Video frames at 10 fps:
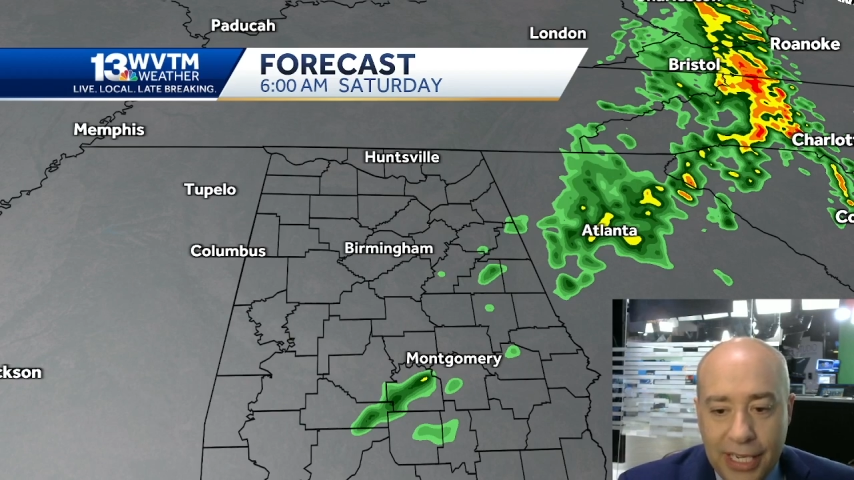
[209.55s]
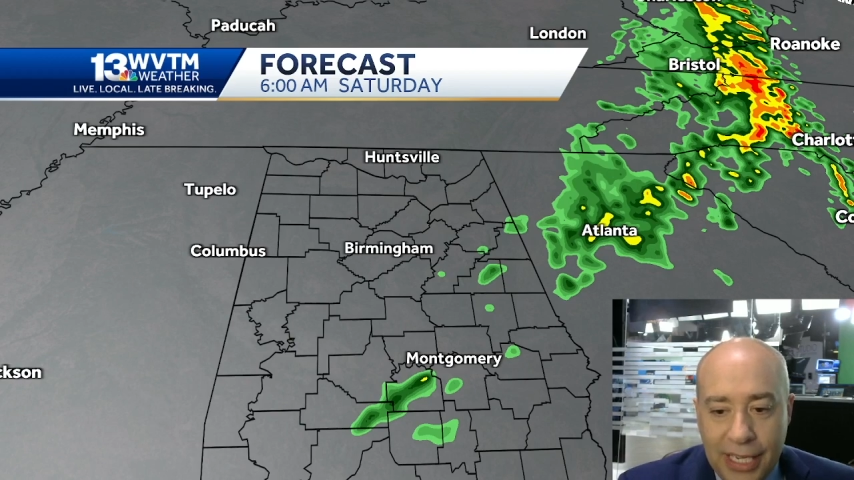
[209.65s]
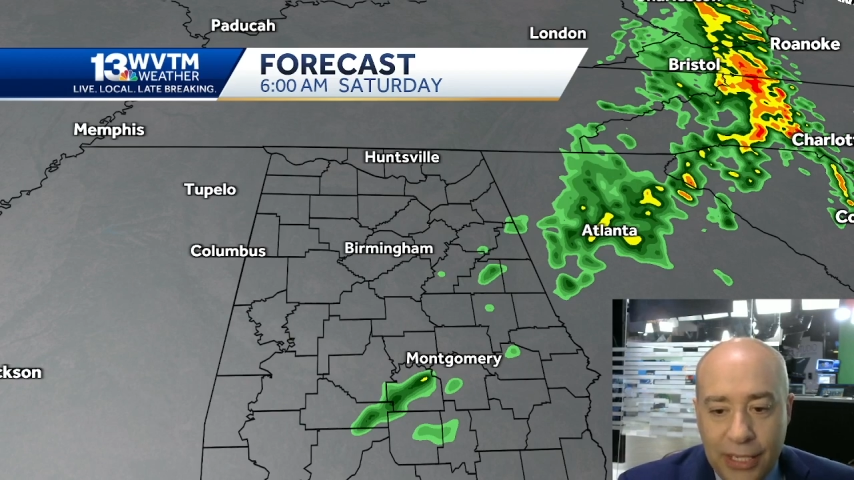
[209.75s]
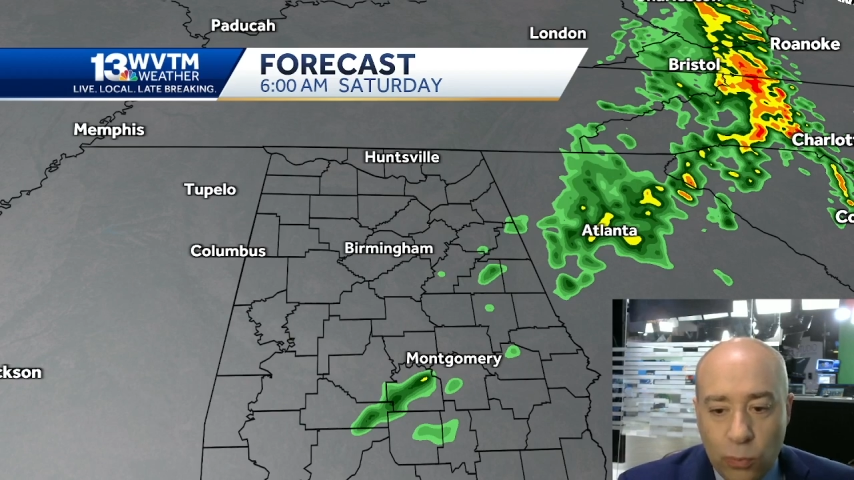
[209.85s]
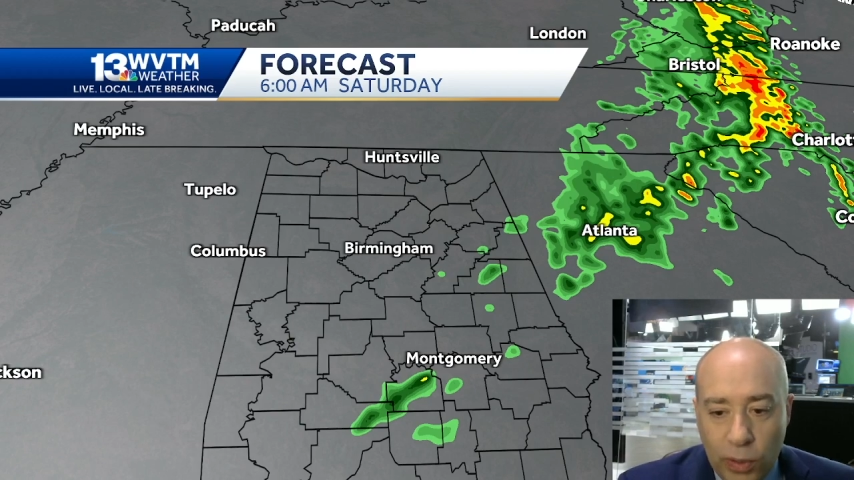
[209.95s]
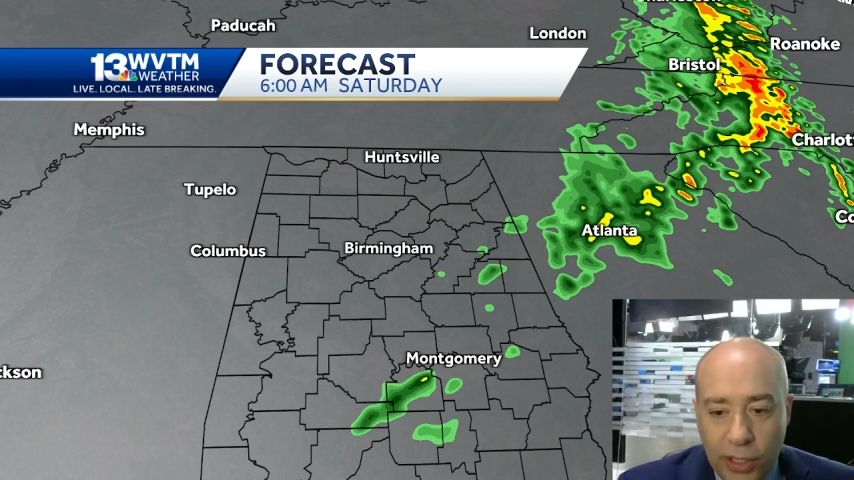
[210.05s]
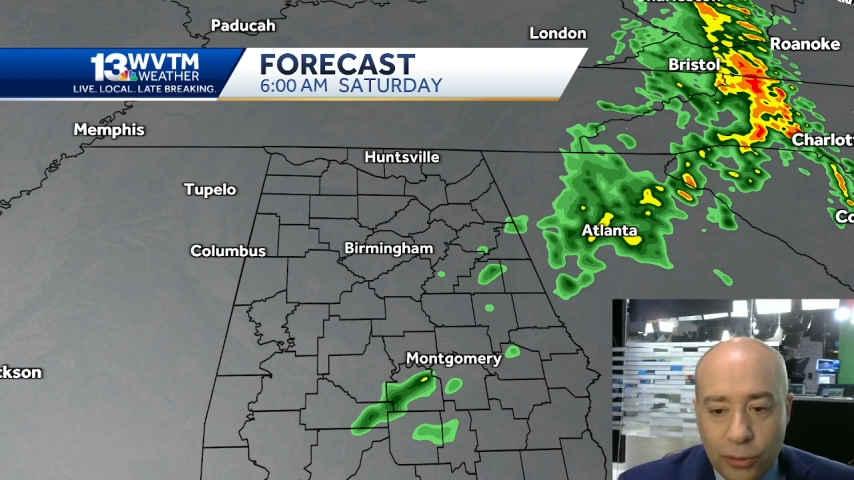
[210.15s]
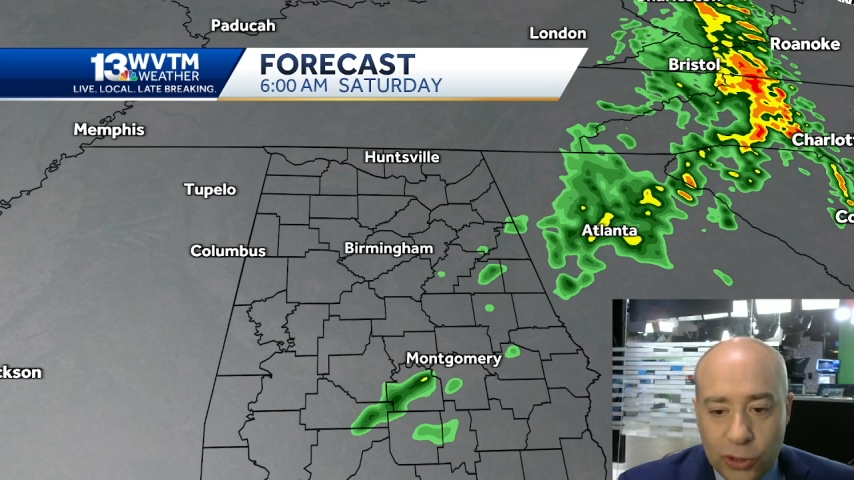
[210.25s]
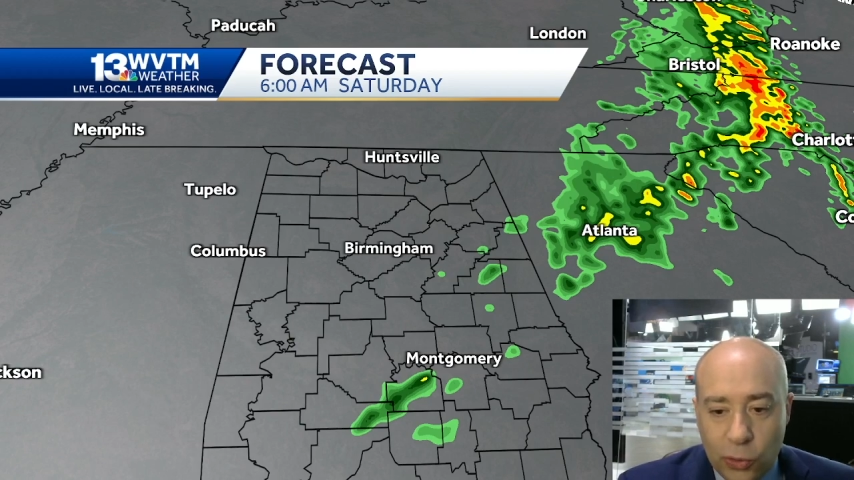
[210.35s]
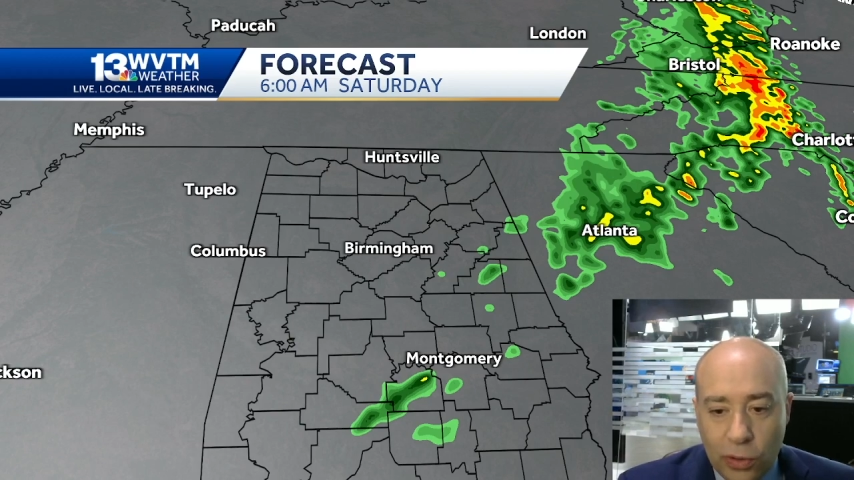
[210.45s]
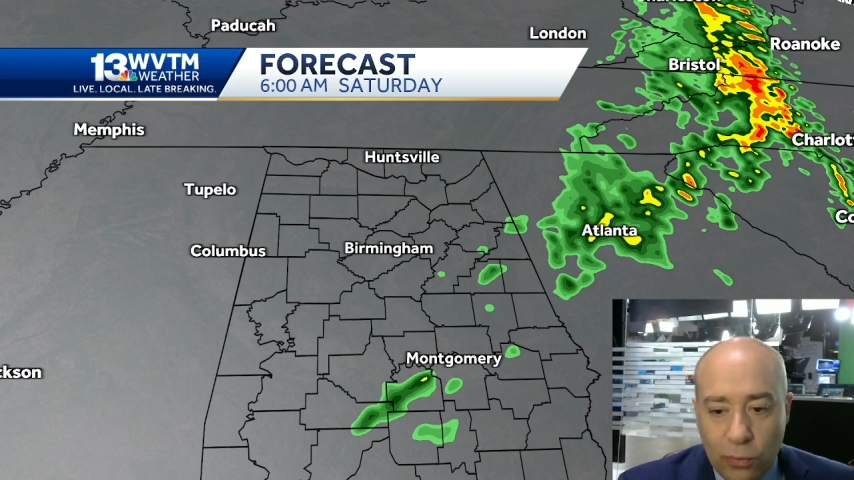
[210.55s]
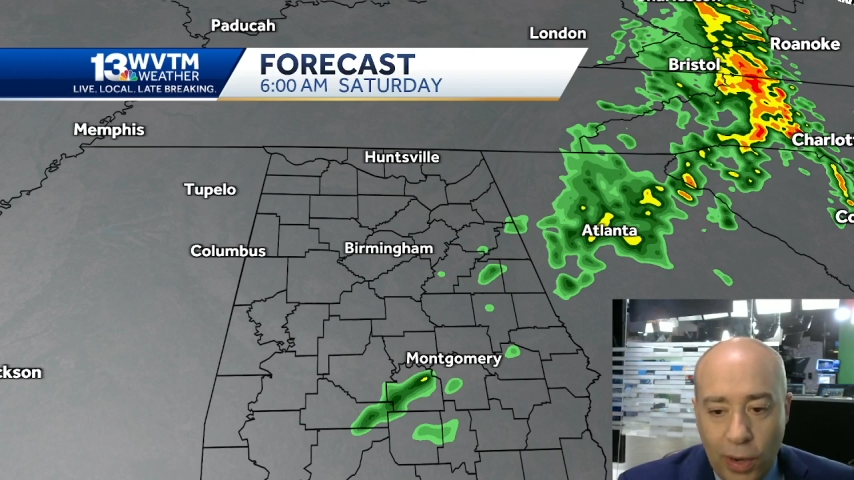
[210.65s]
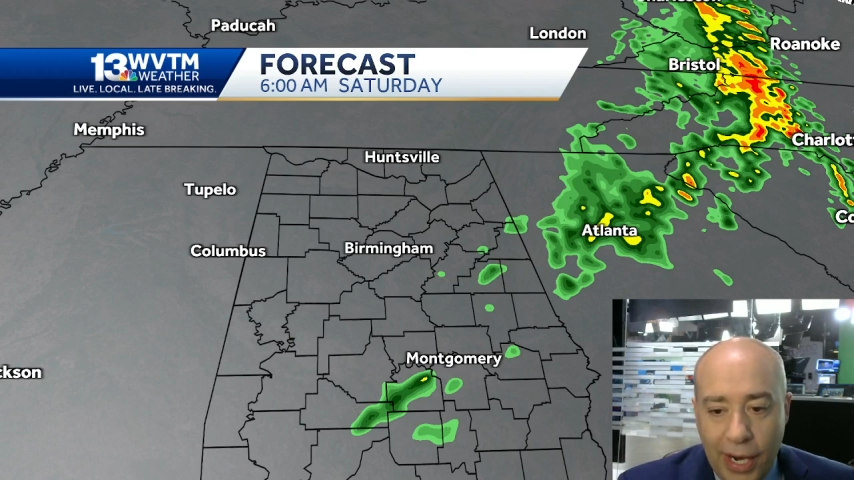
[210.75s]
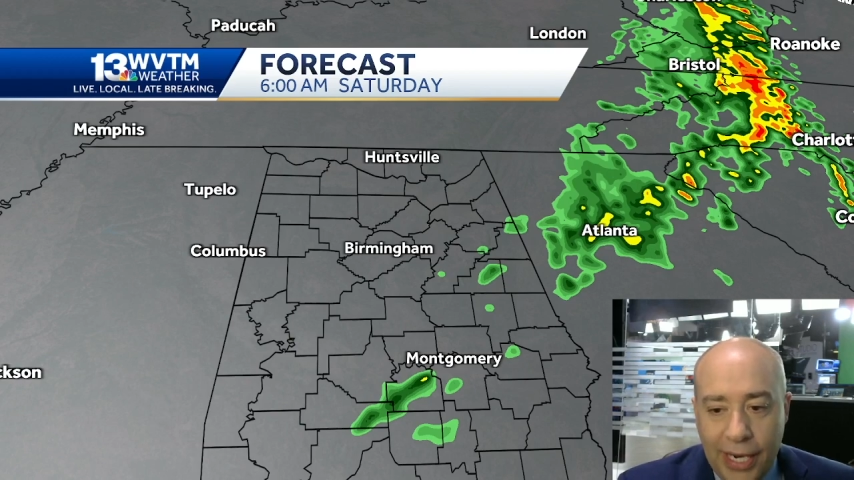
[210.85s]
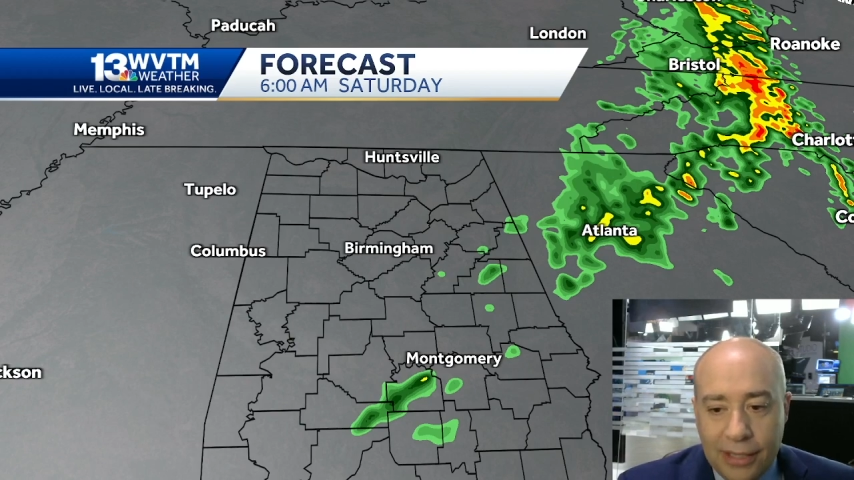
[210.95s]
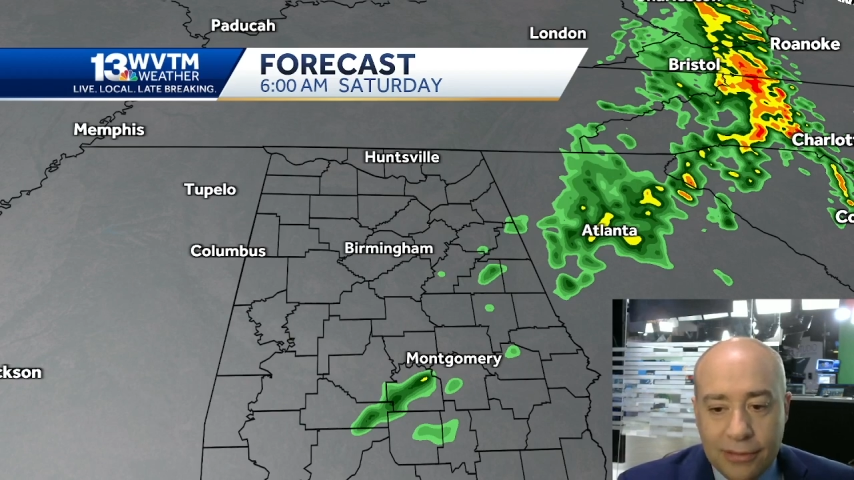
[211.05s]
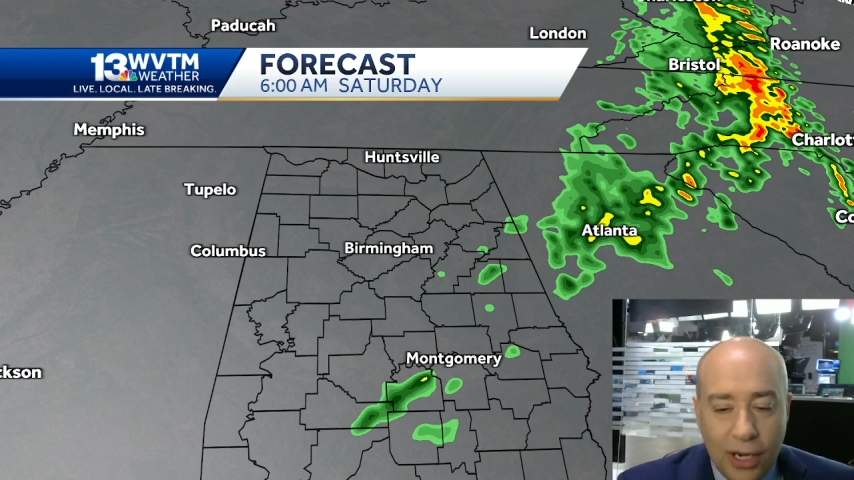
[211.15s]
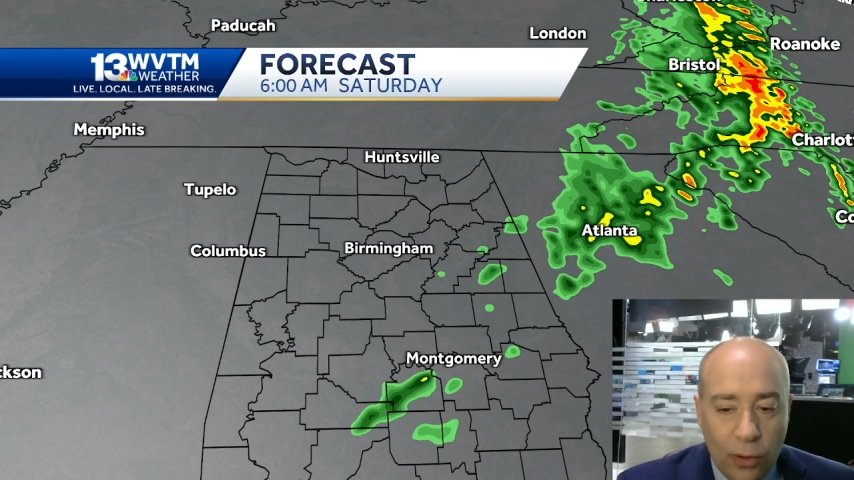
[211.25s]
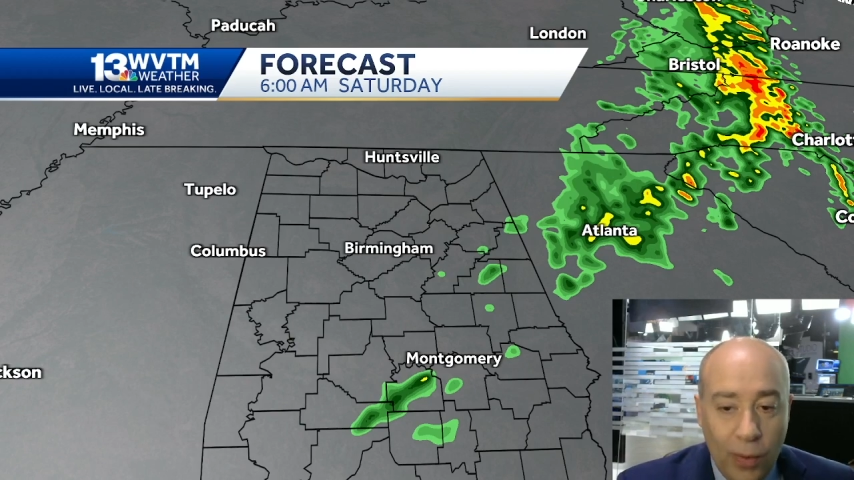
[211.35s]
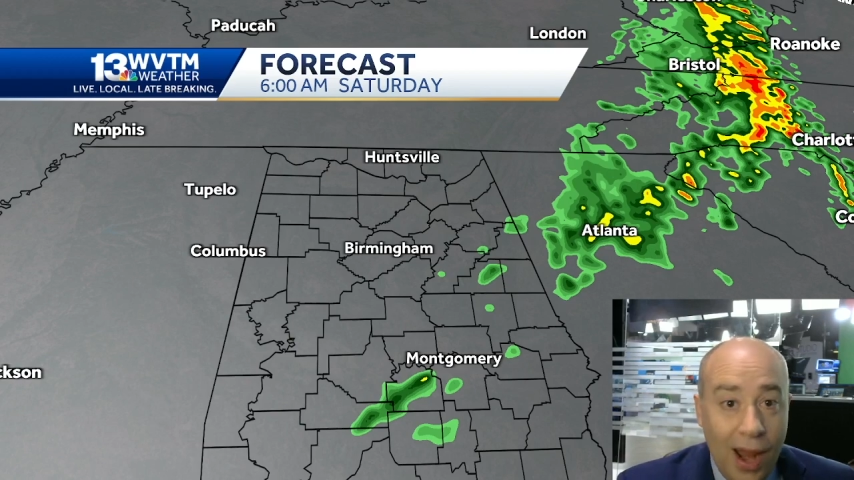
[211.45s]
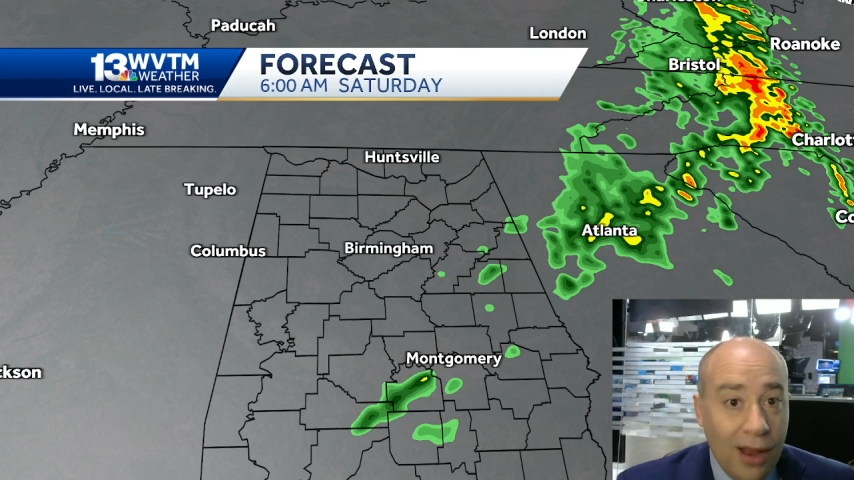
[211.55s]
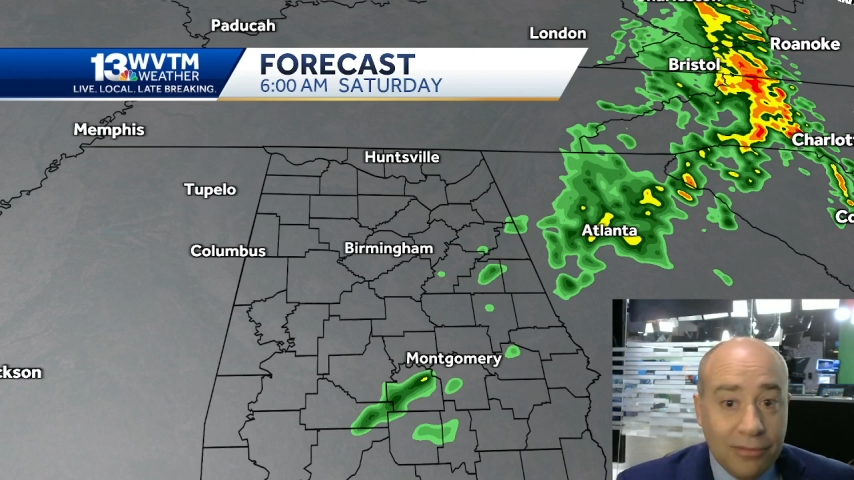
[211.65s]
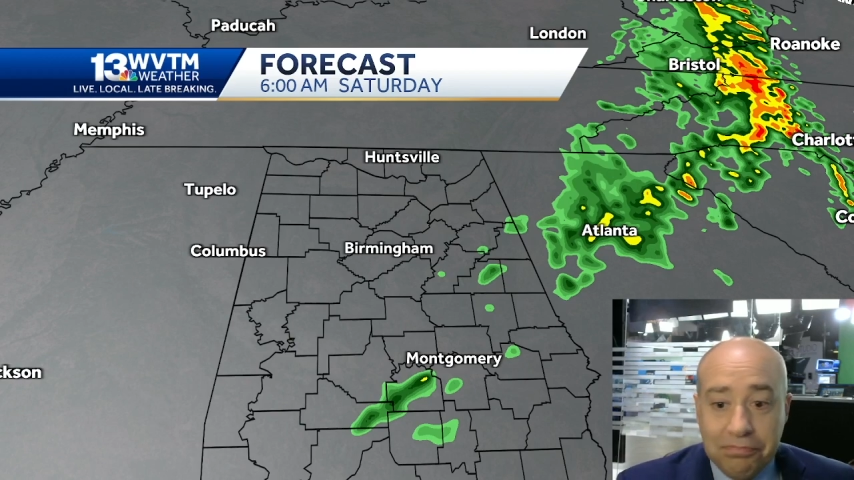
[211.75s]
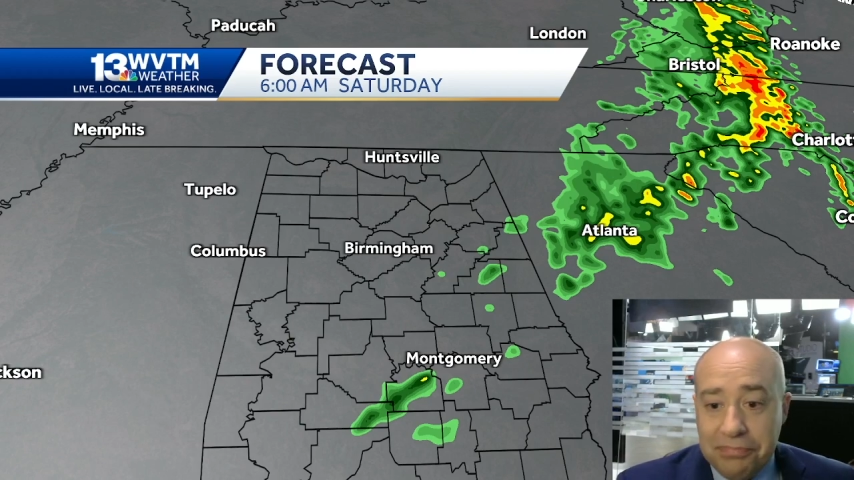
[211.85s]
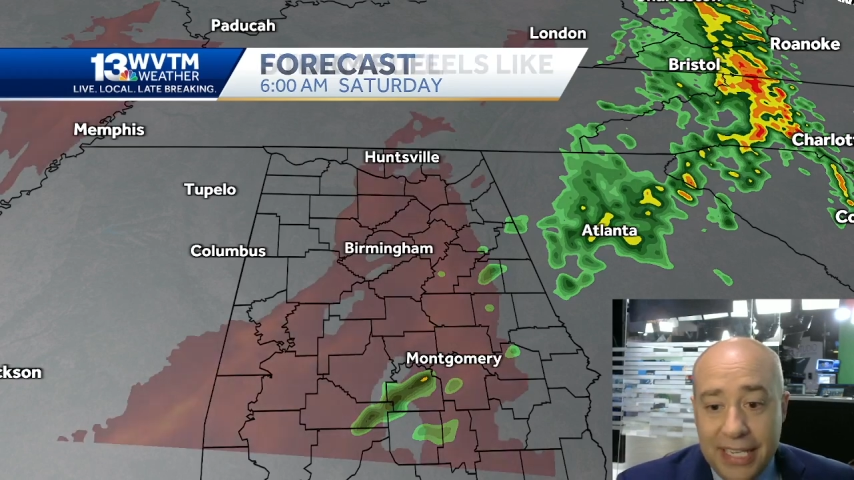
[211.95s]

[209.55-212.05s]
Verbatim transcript: any real sort of rain around